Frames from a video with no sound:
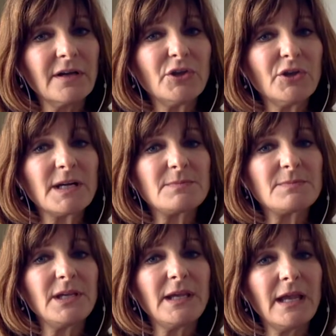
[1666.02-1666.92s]
You must
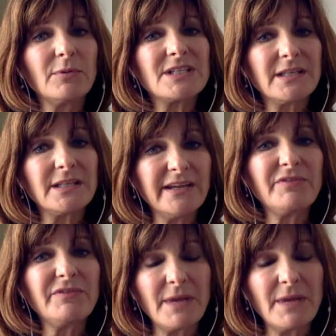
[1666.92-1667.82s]
be able to
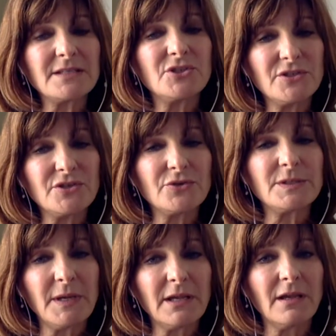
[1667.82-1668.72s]
live the messages you're
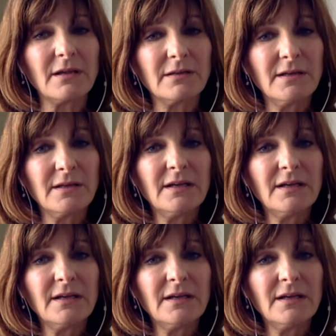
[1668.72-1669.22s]
speaking.